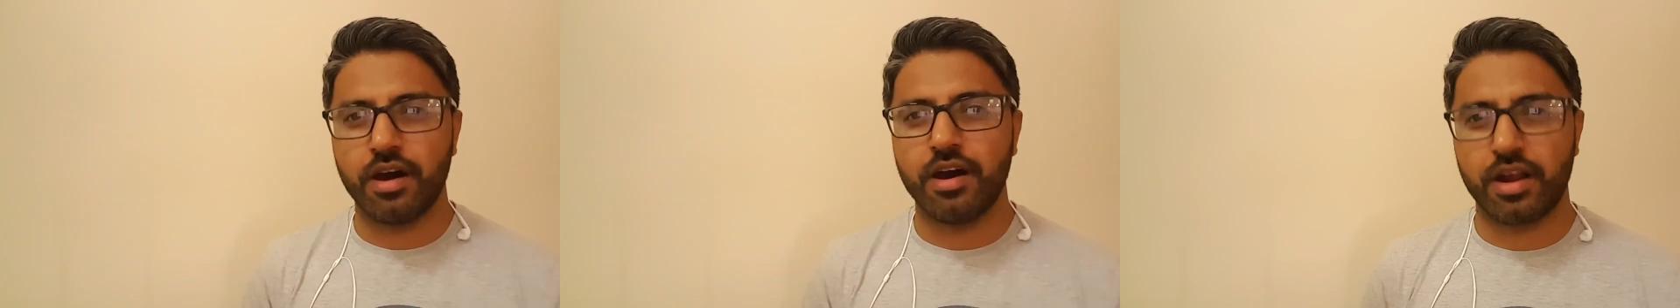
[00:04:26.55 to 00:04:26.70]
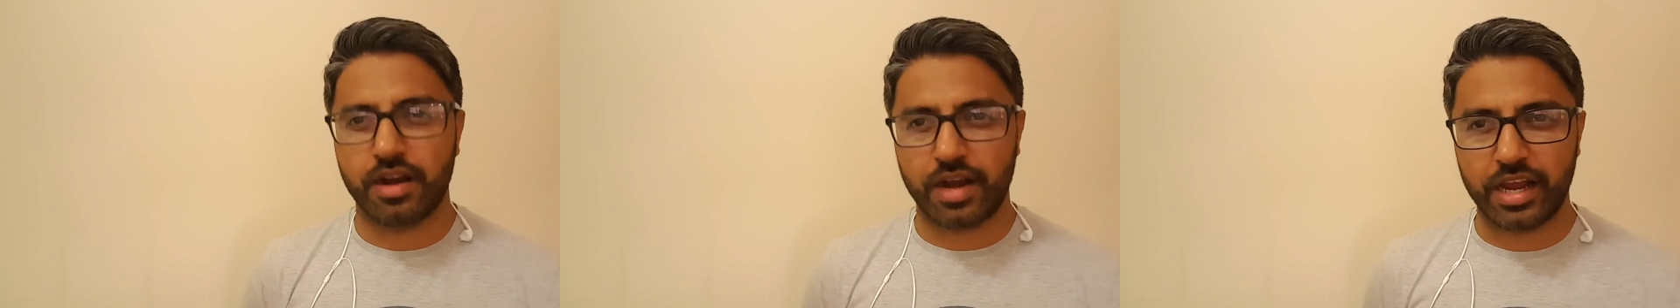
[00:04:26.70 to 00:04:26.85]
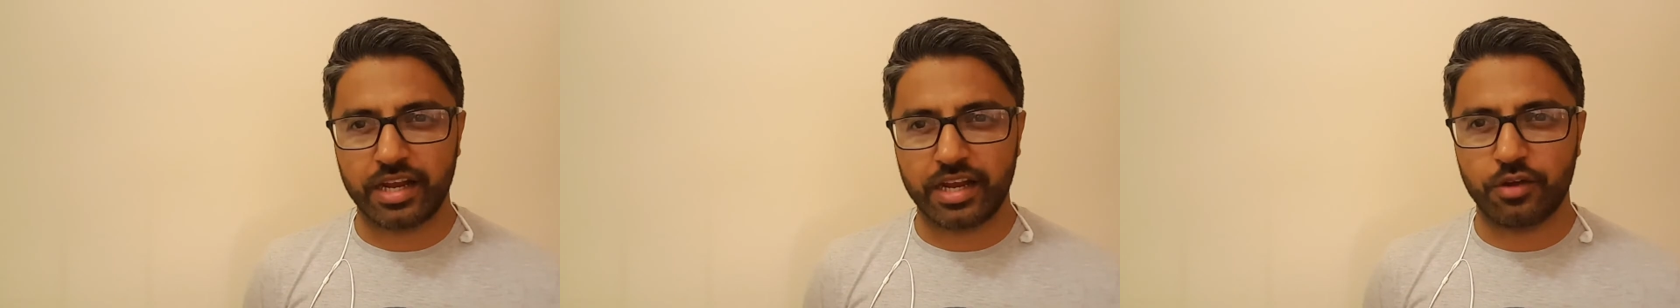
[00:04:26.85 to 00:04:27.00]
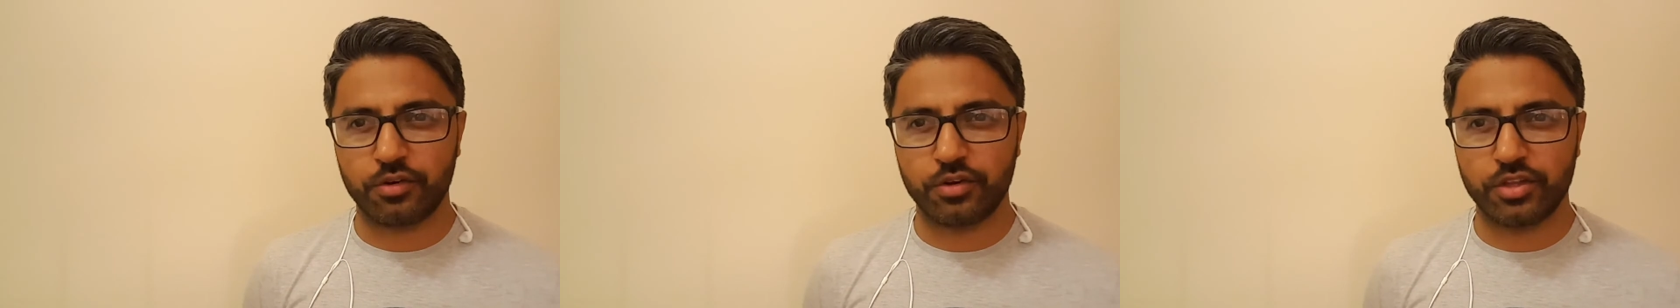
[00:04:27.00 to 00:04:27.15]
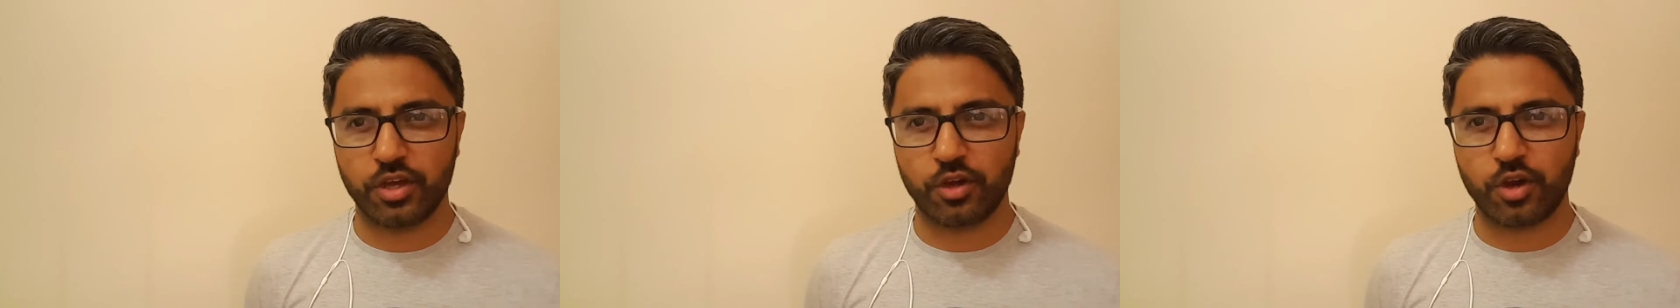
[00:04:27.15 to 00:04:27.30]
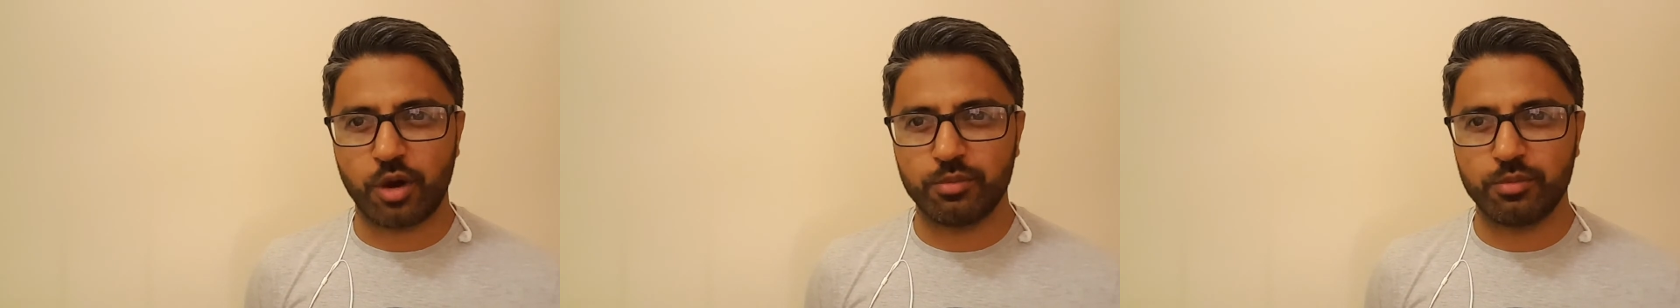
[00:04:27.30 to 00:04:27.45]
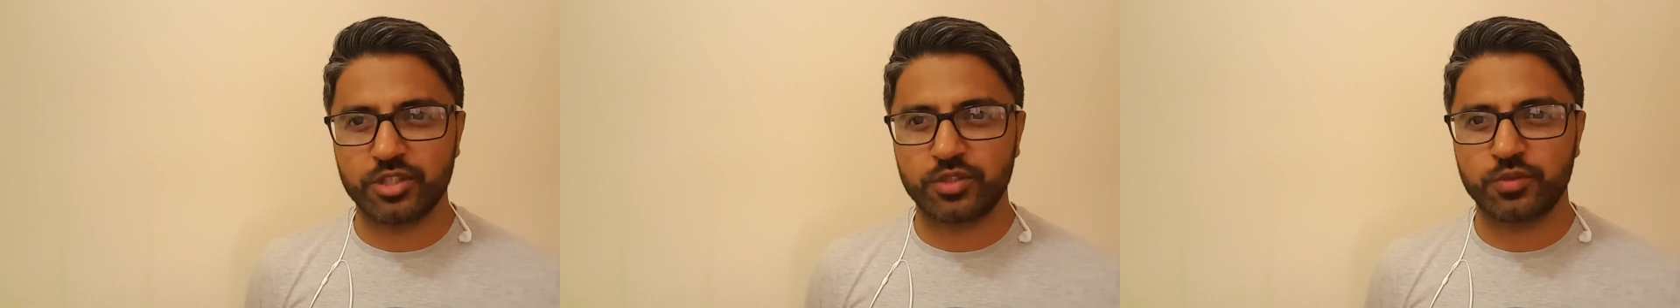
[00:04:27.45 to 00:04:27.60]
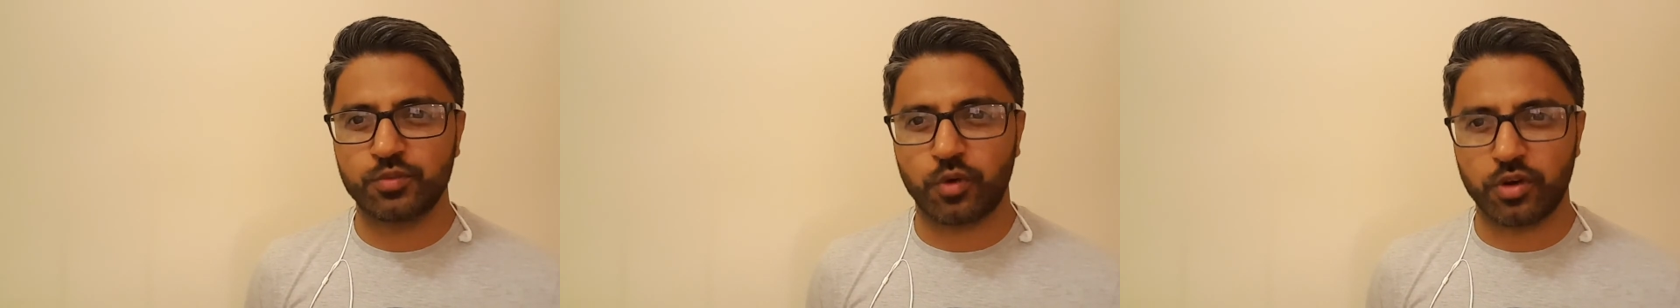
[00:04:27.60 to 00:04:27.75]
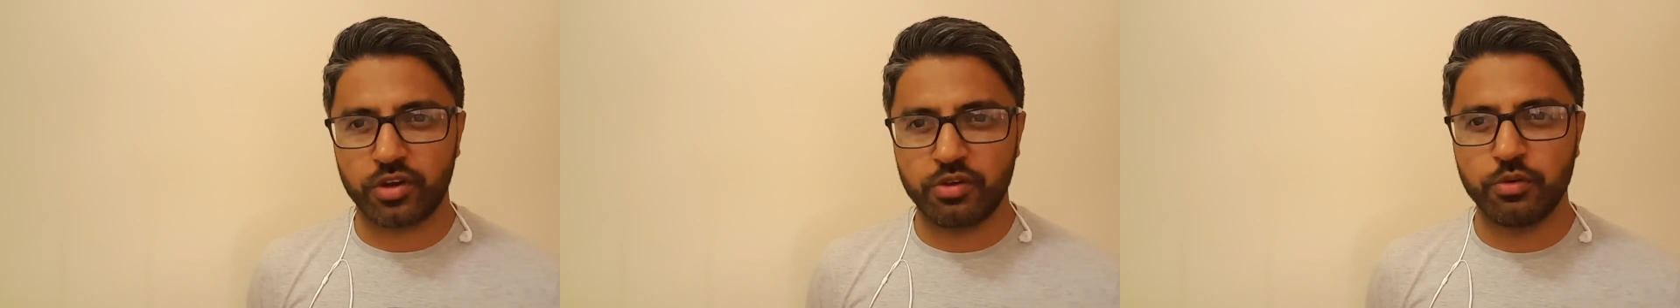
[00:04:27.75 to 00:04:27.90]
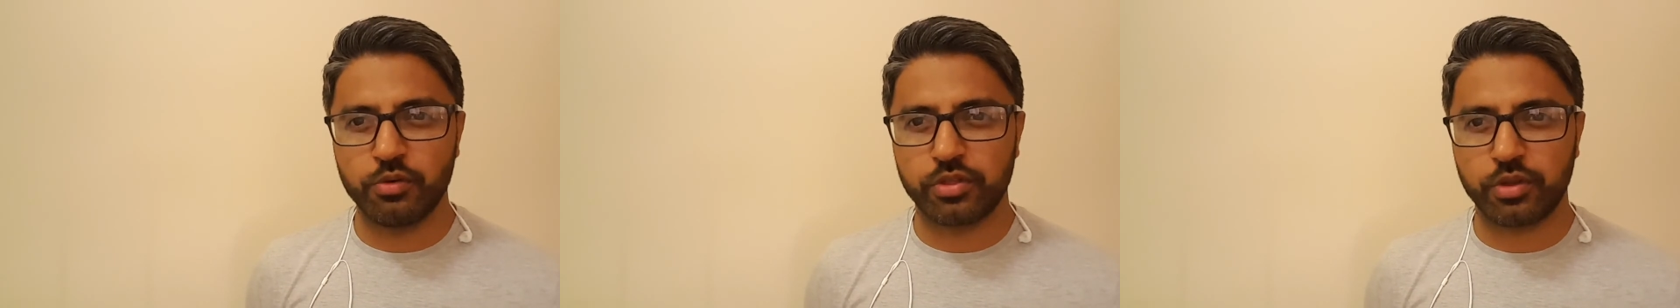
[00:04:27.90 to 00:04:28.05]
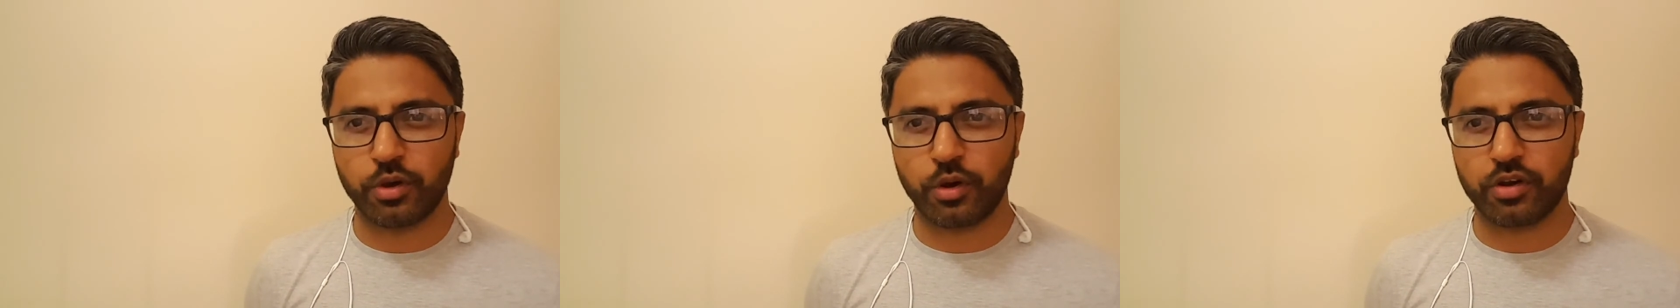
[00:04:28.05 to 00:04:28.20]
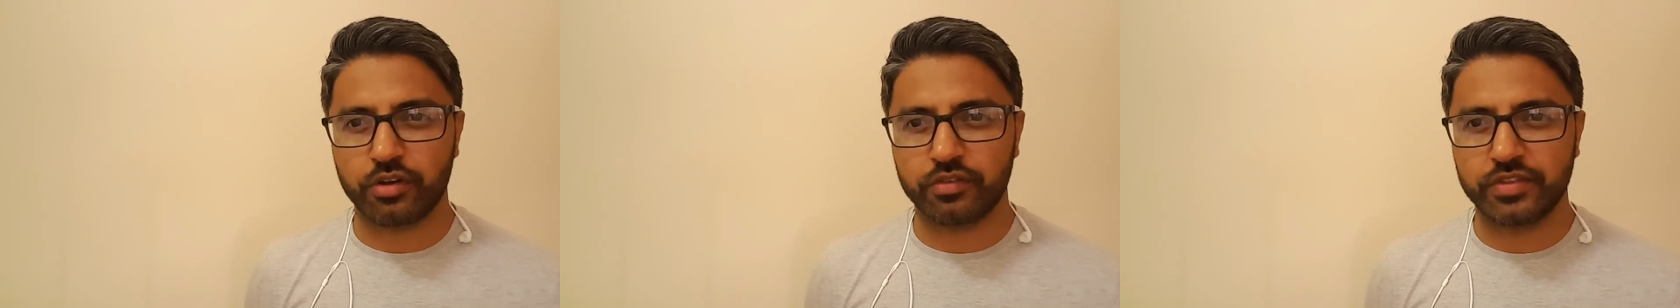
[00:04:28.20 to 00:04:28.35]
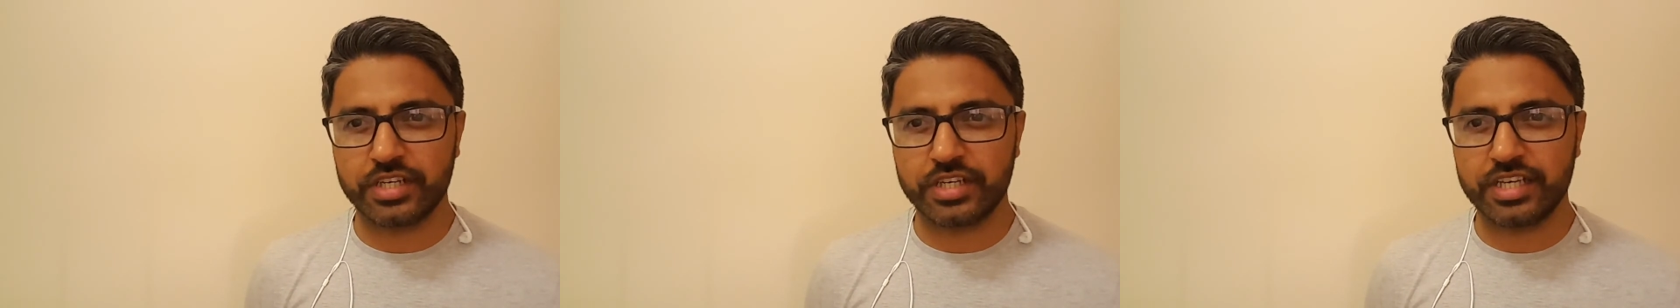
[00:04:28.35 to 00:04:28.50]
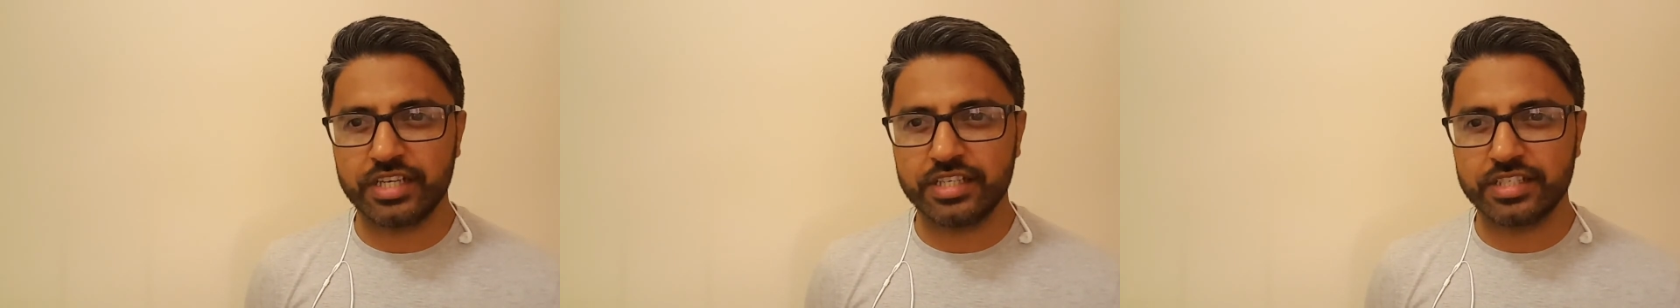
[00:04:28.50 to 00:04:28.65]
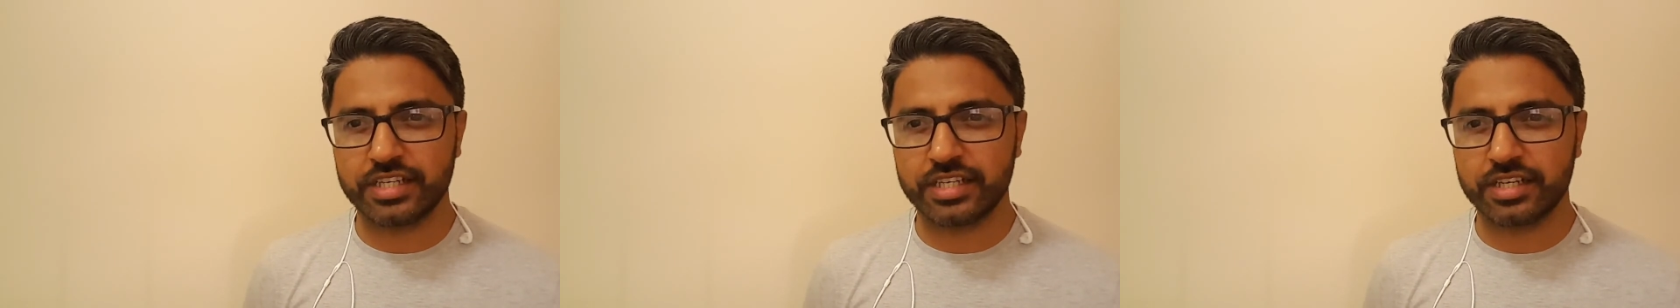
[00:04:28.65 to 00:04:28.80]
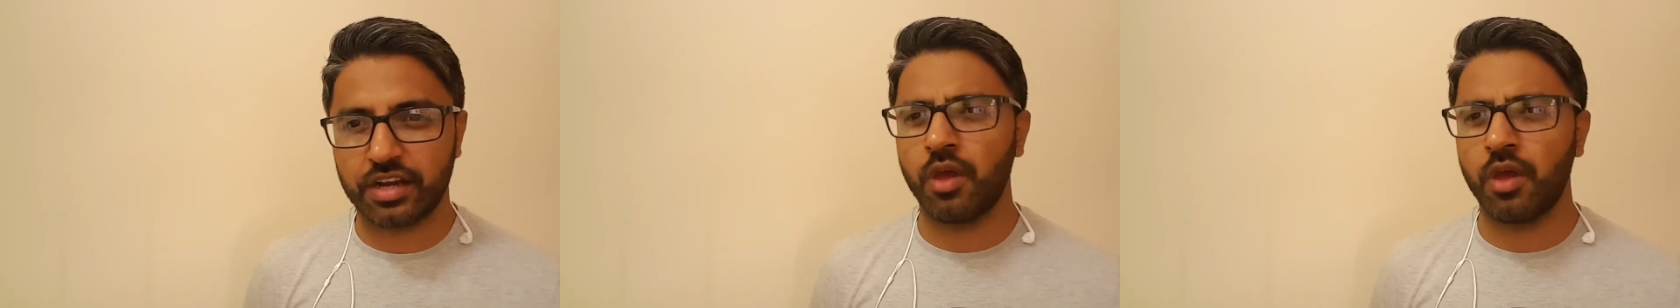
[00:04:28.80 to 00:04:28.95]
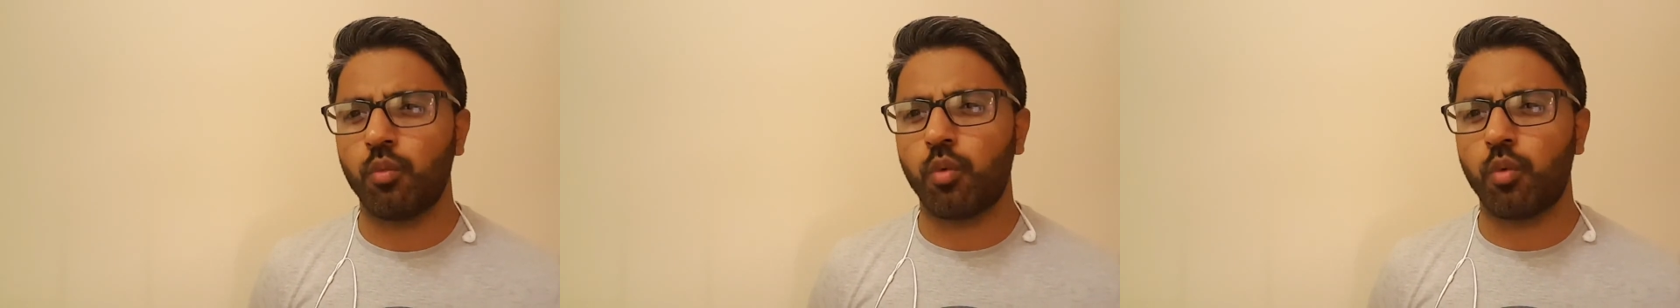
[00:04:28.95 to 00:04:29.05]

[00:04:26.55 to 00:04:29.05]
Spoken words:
Write down in the comments what you thought of the teaser.